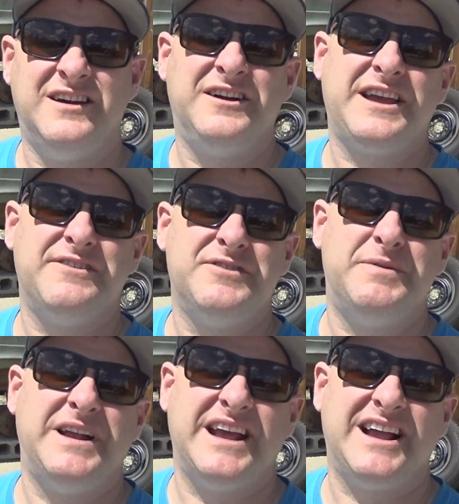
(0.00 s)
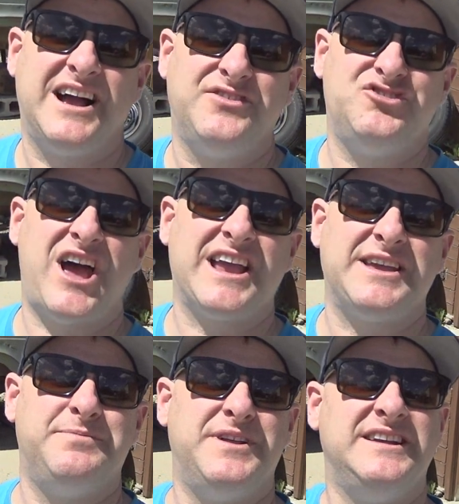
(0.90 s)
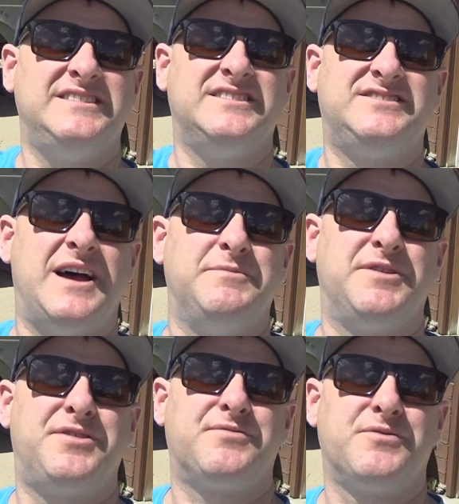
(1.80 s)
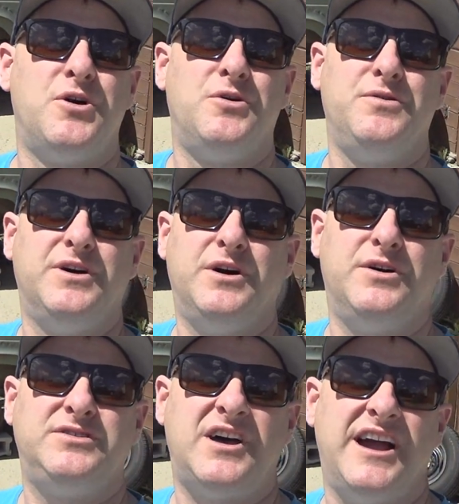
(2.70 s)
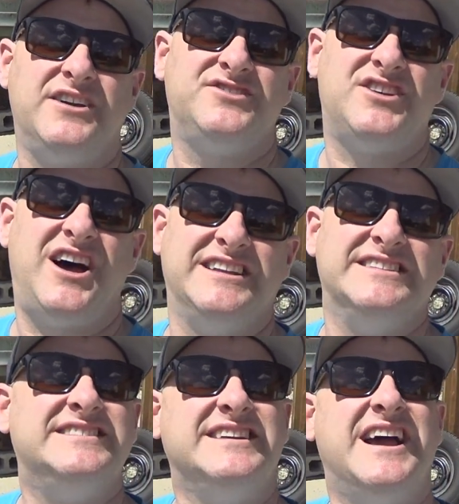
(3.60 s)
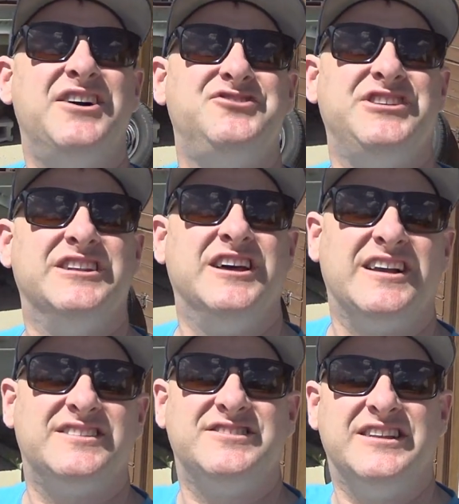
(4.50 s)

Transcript: Okay everybody, I got the jack in place. It's time to throw the tires on and see how she looks.